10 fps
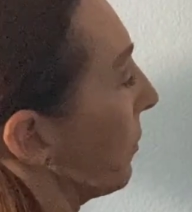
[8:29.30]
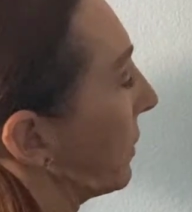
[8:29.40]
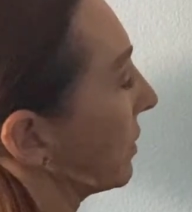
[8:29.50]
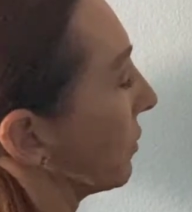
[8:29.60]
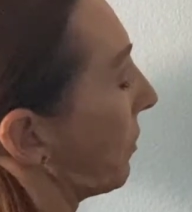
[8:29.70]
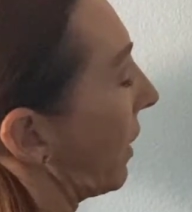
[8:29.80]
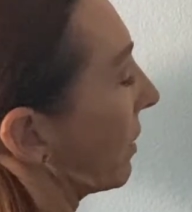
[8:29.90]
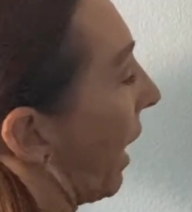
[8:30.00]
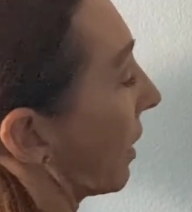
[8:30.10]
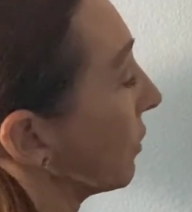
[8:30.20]
because of my
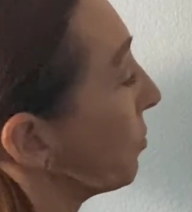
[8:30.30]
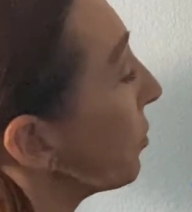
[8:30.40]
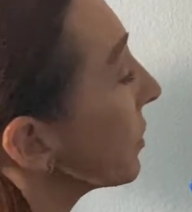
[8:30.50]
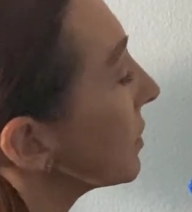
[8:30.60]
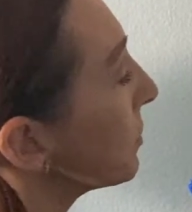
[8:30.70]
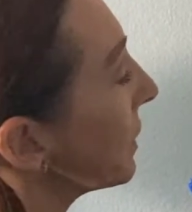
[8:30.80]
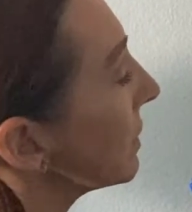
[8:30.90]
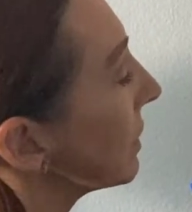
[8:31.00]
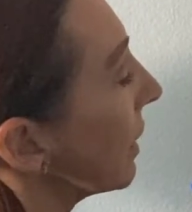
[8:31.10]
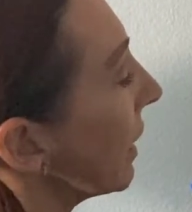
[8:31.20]
lack of board
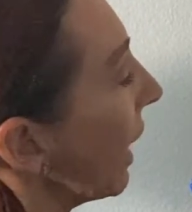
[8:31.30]
space.